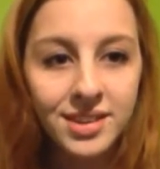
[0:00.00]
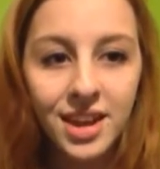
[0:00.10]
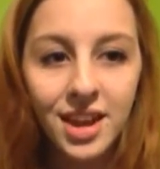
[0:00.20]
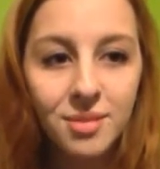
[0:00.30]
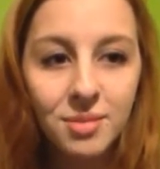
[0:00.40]
and
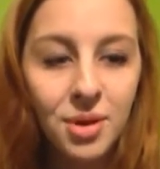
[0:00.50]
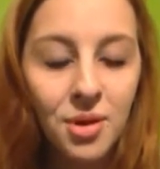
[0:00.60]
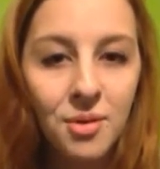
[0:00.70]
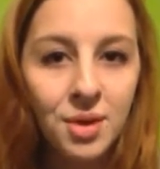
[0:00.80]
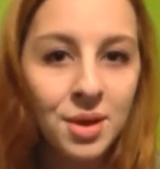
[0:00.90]
taking me
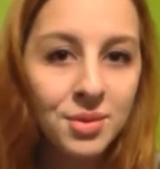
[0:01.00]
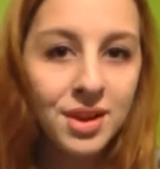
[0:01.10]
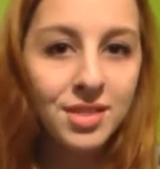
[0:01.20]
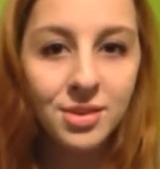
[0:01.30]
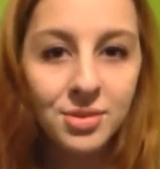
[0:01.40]
home, and I
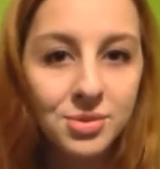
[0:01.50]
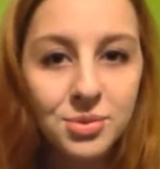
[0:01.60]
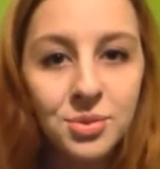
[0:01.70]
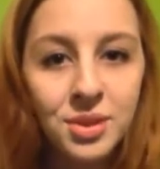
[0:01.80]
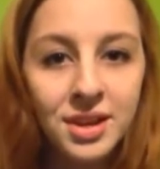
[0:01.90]
wouldn't have to go to
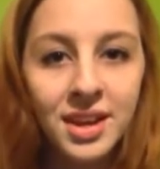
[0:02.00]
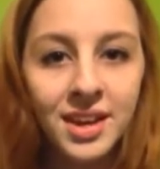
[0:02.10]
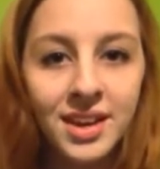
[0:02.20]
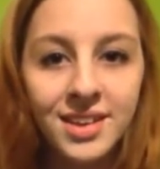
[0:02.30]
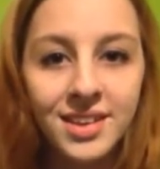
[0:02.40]
school that
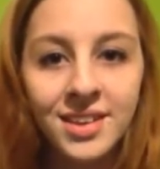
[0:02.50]
day,